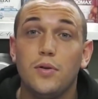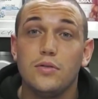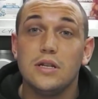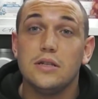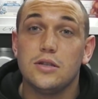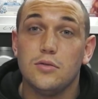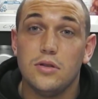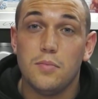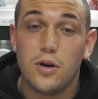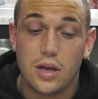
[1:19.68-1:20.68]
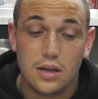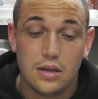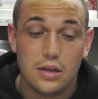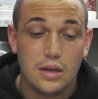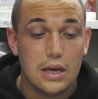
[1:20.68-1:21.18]
proteins do in the body?
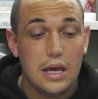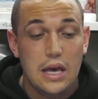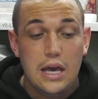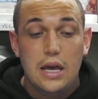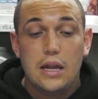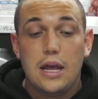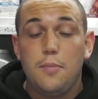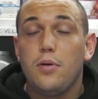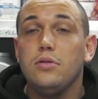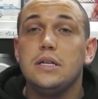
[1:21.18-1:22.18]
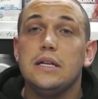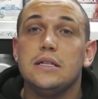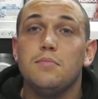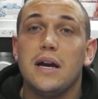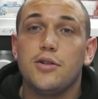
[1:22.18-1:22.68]
Now, protein
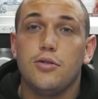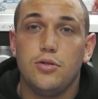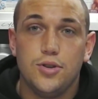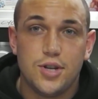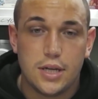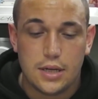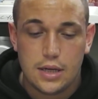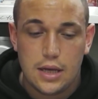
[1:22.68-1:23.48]
is a macronutrient,